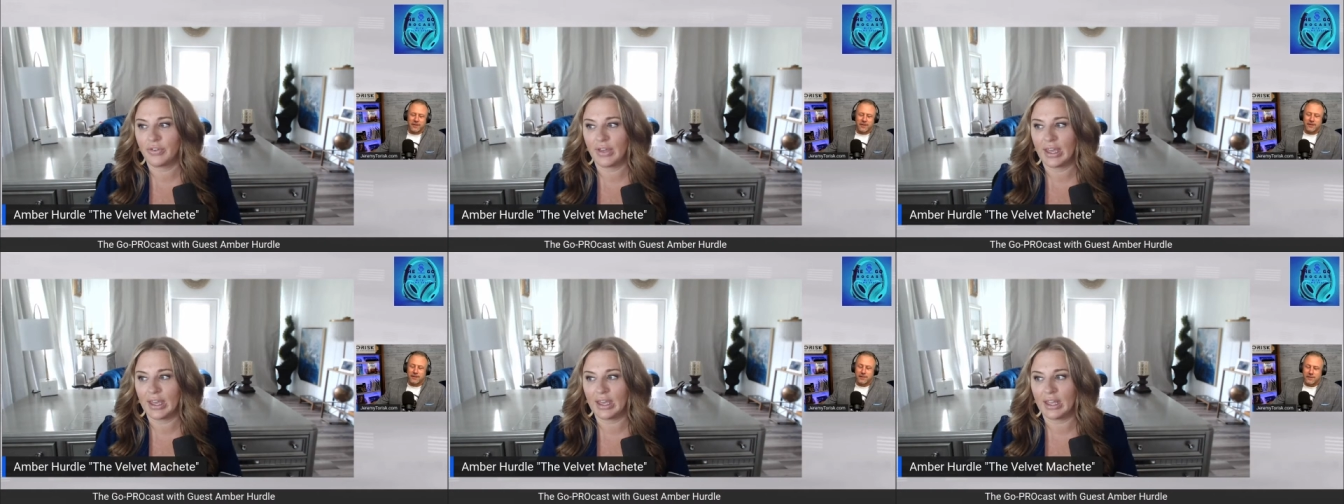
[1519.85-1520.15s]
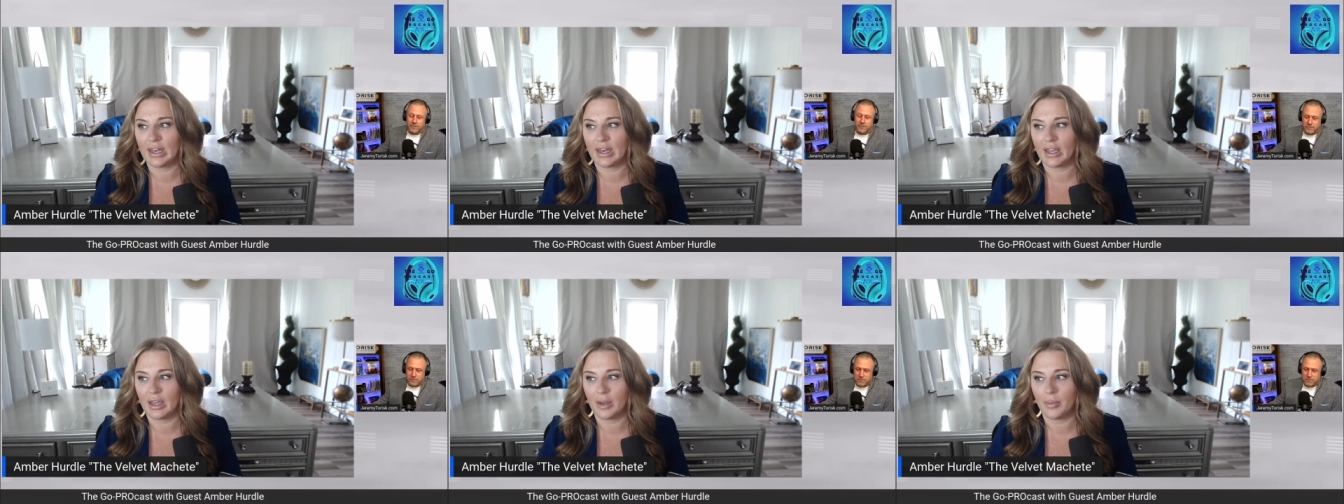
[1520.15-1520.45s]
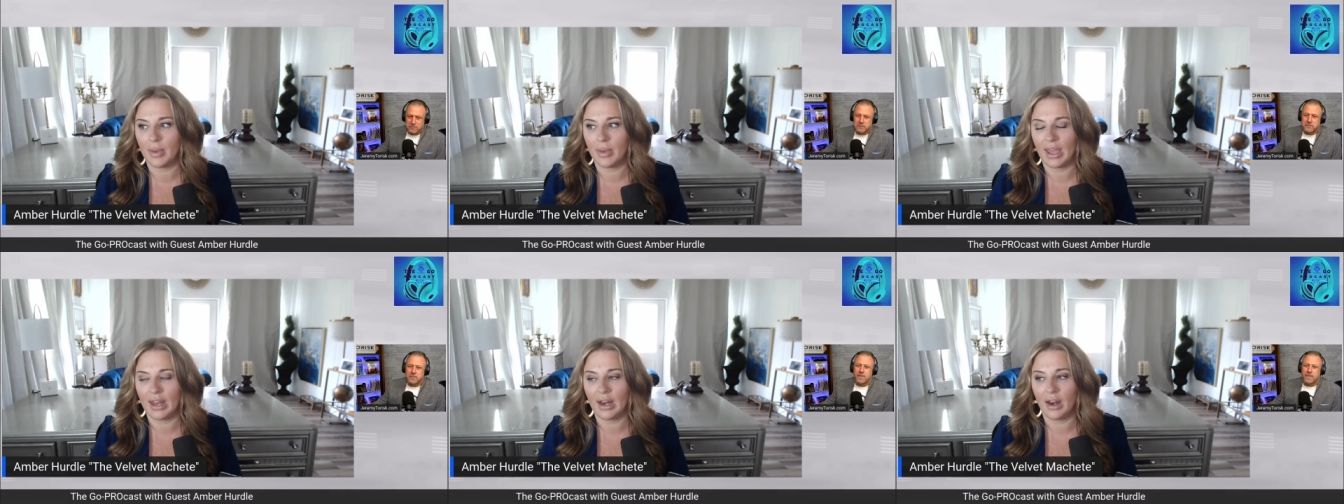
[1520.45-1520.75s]
And
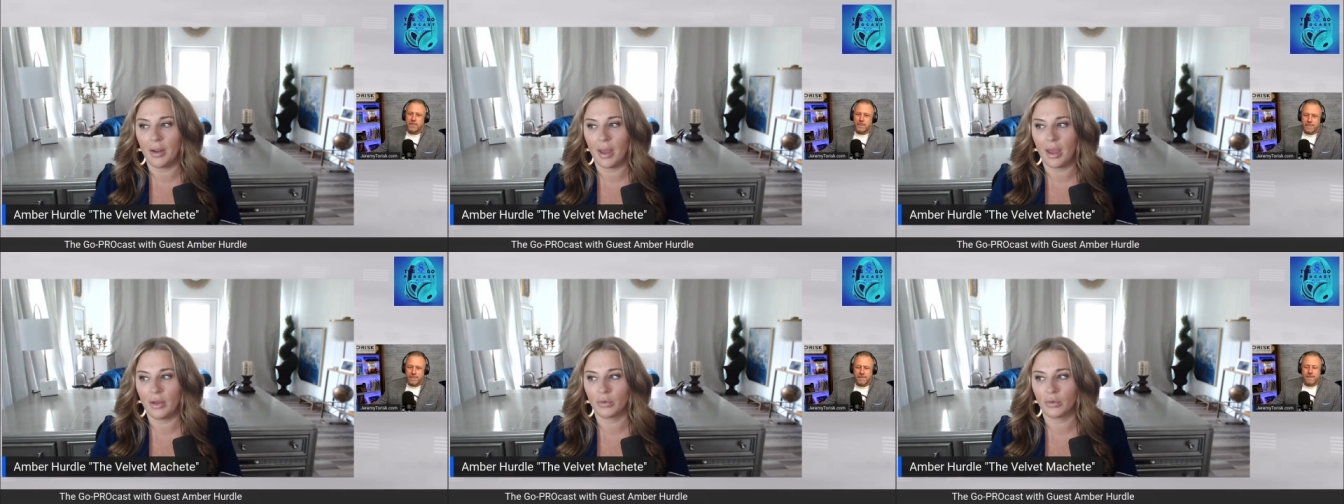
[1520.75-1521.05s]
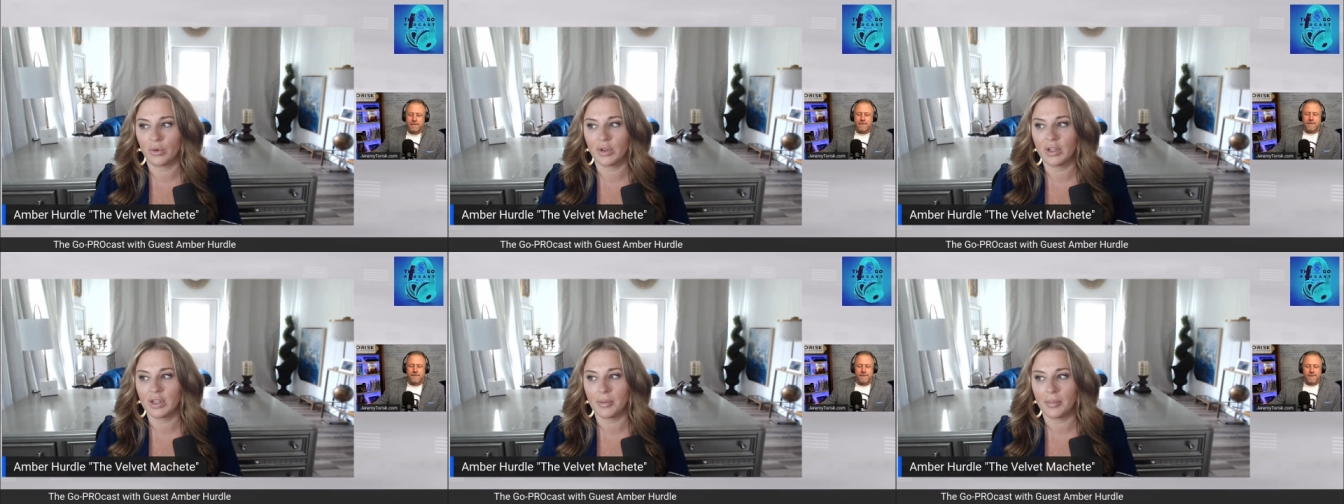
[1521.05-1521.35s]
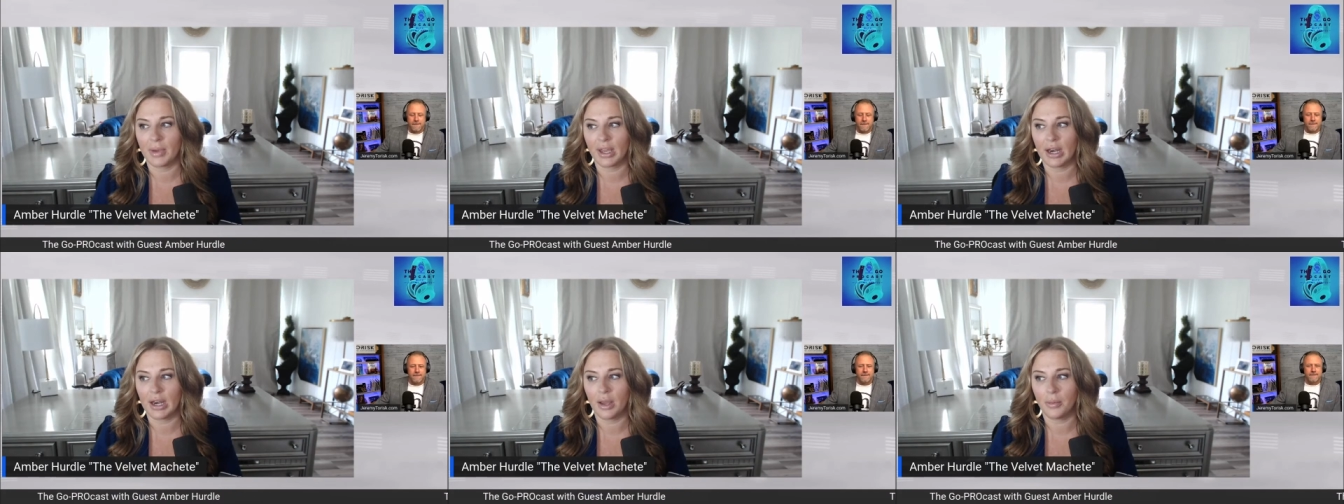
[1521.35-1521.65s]
um, and and really,
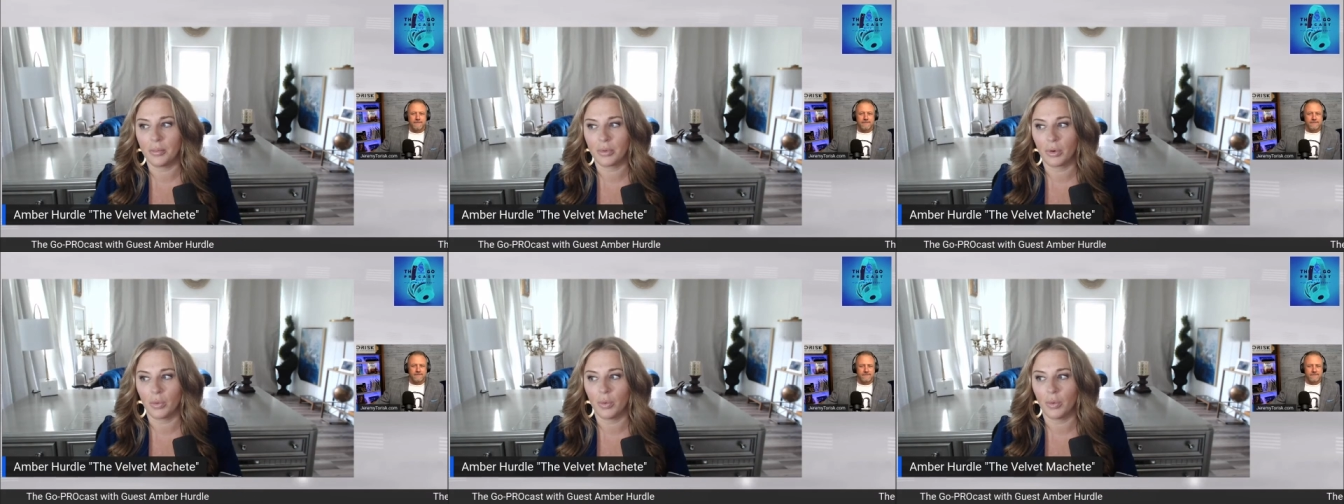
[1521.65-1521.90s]
my number